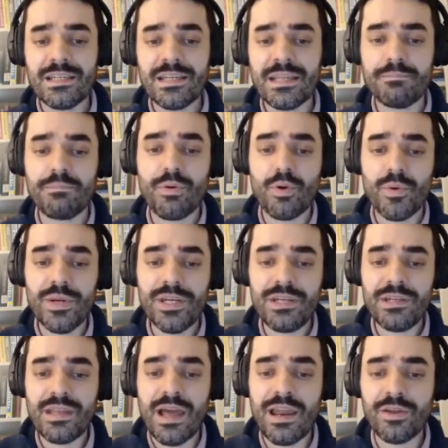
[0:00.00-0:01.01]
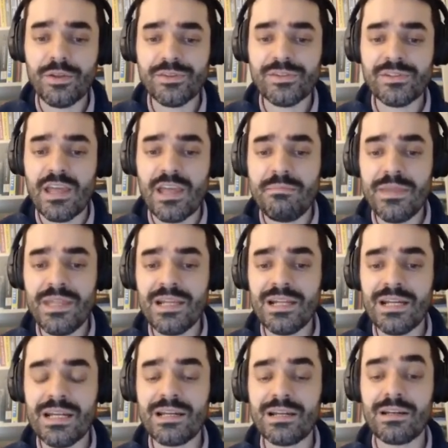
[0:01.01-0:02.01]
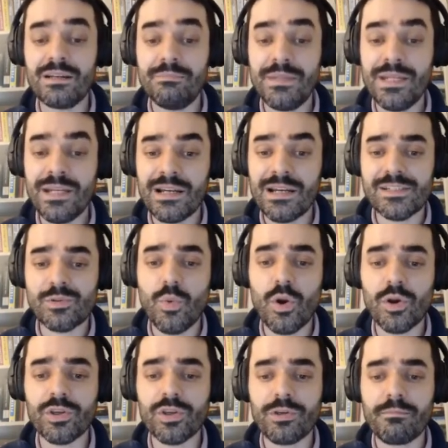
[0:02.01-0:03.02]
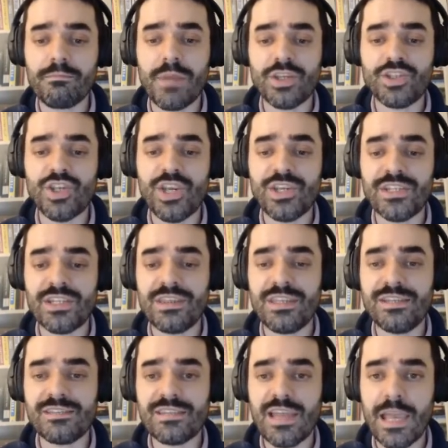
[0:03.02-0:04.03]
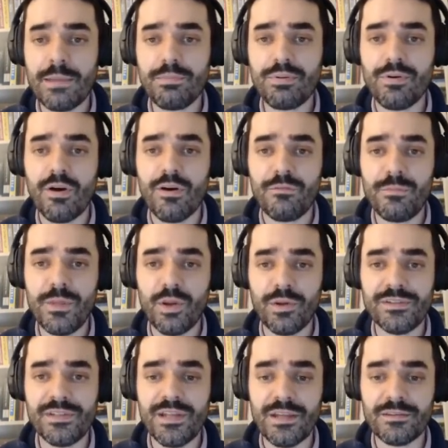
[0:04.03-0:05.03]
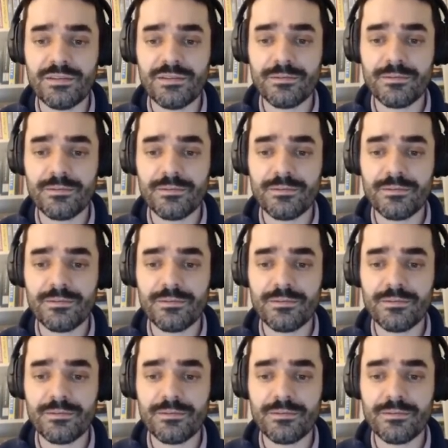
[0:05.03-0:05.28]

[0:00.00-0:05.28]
get buried in alerts and meaningless work by chasing this type of minor incident.